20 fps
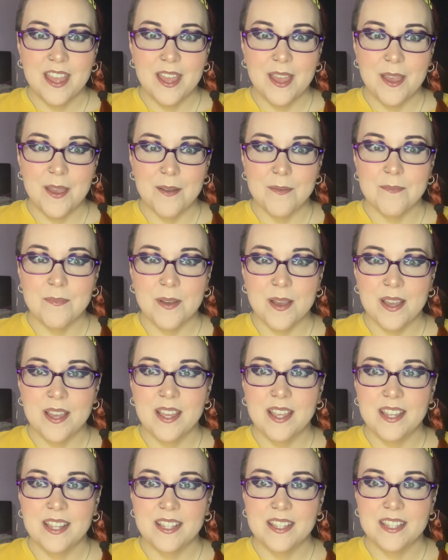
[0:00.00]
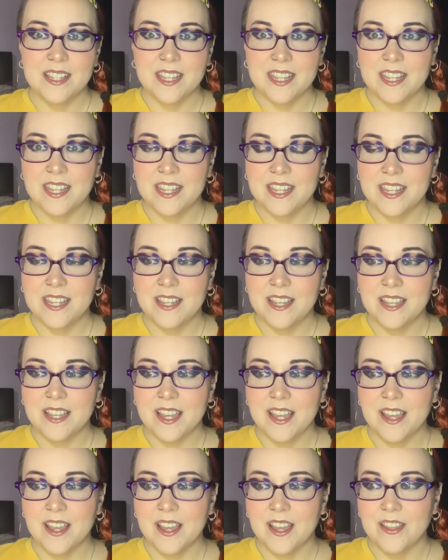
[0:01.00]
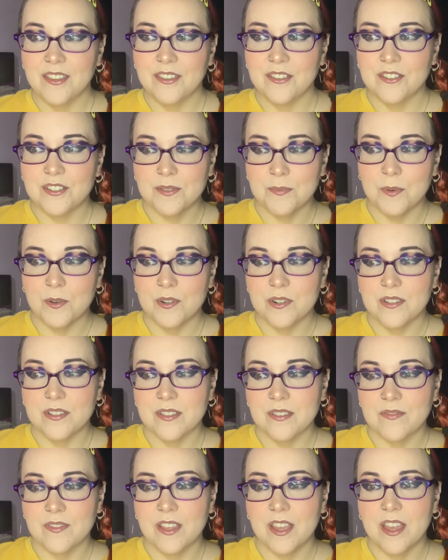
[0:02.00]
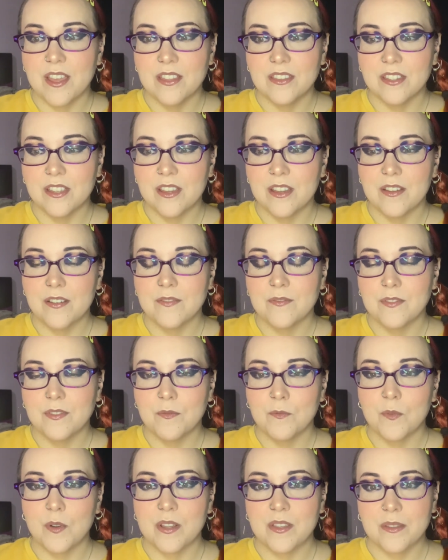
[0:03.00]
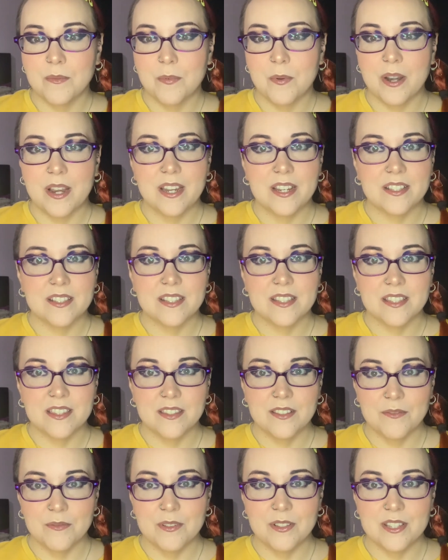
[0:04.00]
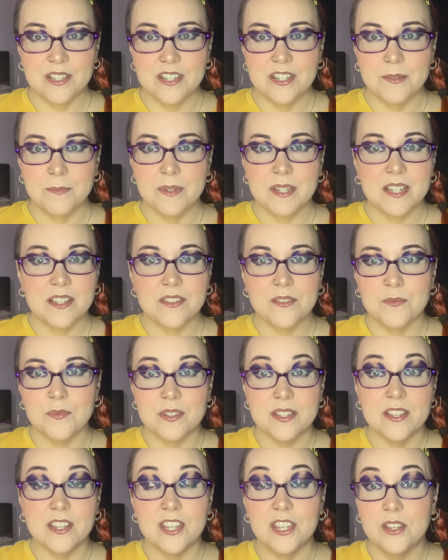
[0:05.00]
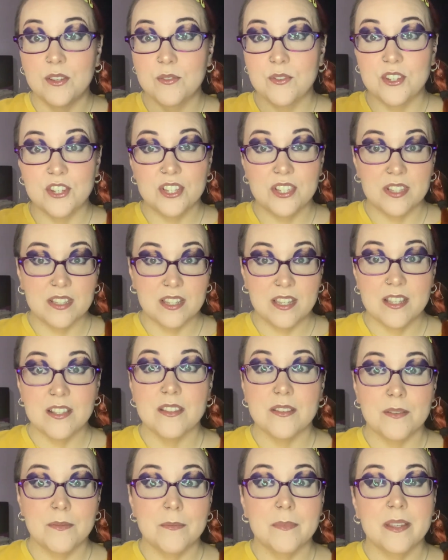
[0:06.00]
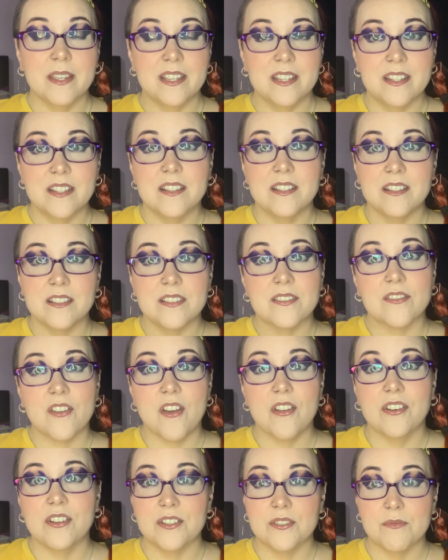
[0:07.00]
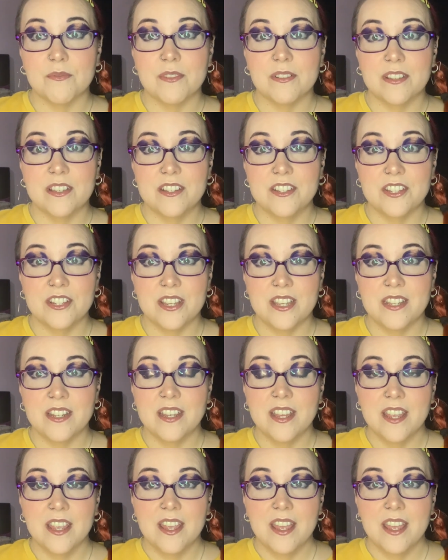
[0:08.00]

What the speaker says: by the other supporters of one of the breaks in the religion, because there was a huge schism in Scottish religion